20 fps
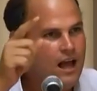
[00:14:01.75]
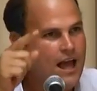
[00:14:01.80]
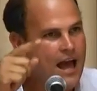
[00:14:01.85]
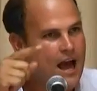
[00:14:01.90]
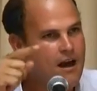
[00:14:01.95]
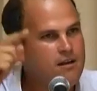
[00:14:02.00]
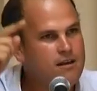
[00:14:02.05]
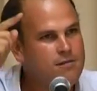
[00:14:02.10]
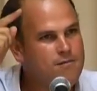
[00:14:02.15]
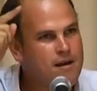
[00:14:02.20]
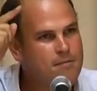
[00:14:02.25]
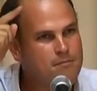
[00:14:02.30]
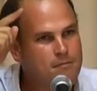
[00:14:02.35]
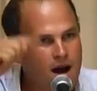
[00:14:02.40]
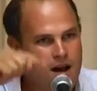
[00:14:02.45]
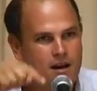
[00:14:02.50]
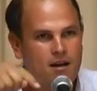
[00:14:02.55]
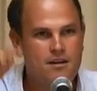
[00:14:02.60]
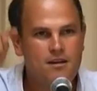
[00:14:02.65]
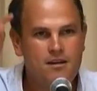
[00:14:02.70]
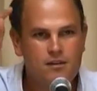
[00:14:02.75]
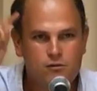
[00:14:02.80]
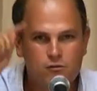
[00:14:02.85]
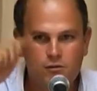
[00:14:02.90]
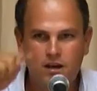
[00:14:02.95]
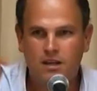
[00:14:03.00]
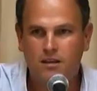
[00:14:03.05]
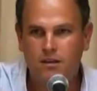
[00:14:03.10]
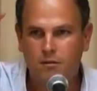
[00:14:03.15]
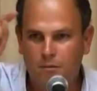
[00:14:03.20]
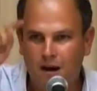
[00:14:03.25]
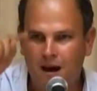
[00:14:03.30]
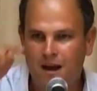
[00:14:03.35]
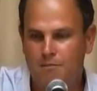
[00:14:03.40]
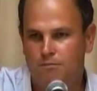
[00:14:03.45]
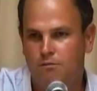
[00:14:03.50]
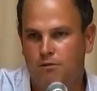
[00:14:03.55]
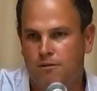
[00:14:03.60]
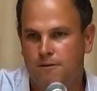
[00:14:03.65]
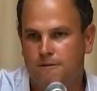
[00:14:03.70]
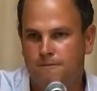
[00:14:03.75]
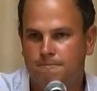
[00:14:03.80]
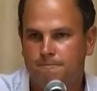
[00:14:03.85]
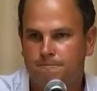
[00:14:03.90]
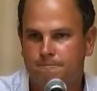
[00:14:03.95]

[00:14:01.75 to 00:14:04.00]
How does Maimonides read the Bible?